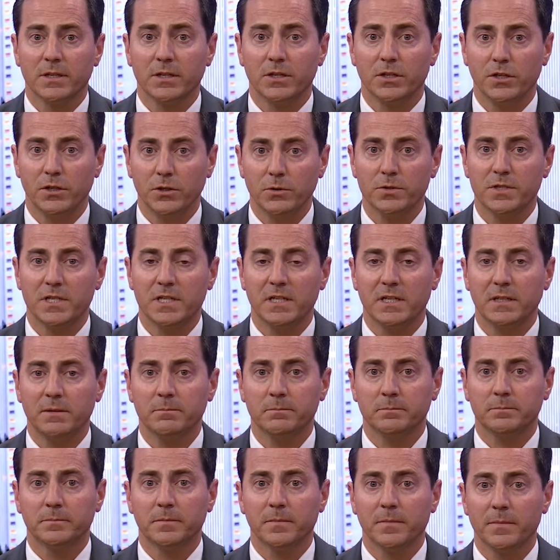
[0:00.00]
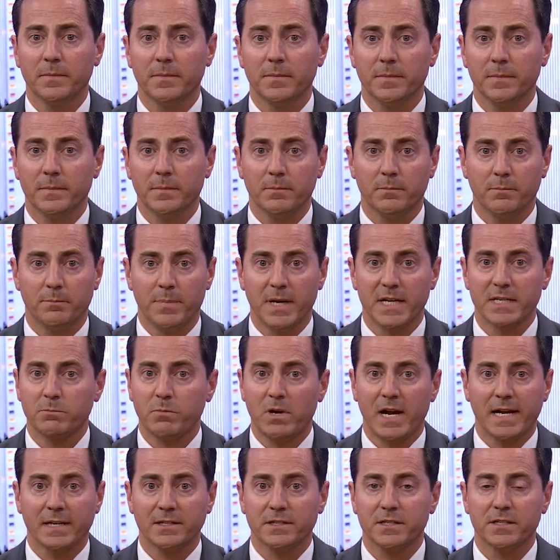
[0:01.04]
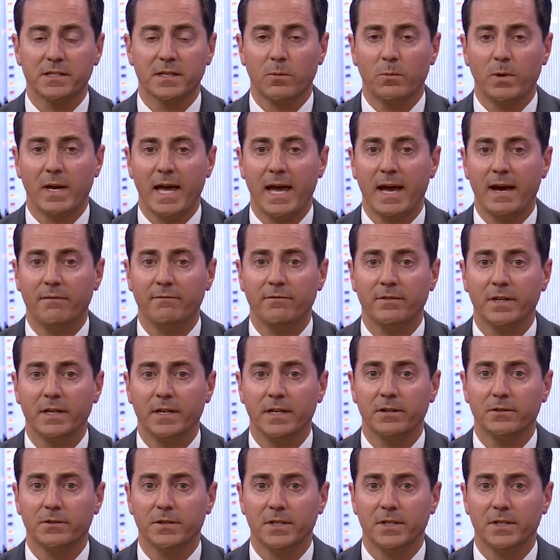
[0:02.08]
using best practices that we have here